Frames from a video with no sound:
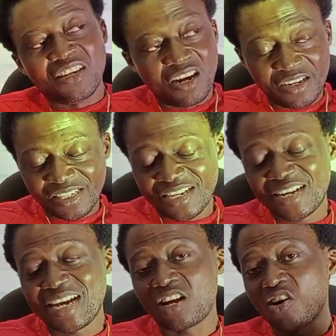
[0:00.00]
all this
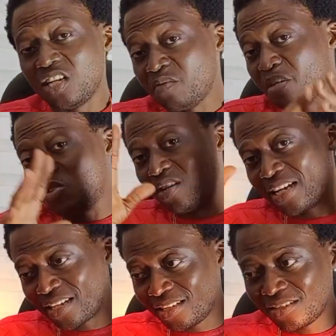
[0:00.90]
area I call Ibeju
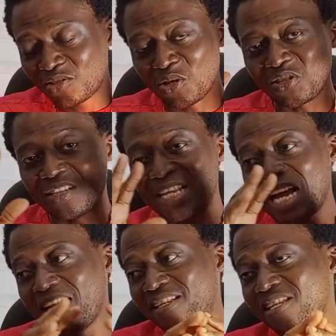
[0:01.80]
Lekki. So
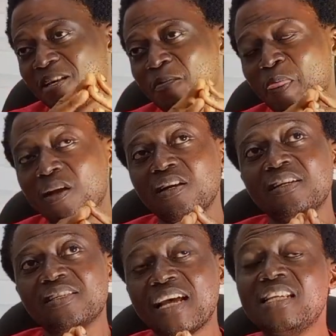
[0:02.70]
sometimes
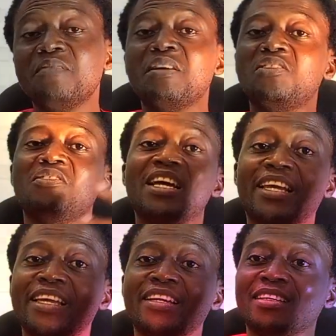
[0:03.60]
saying Ibeju
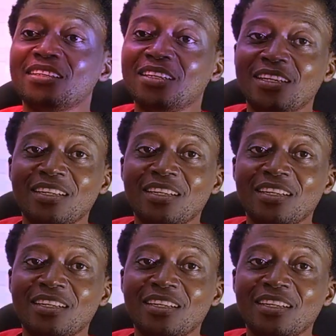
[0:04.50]
Lekki,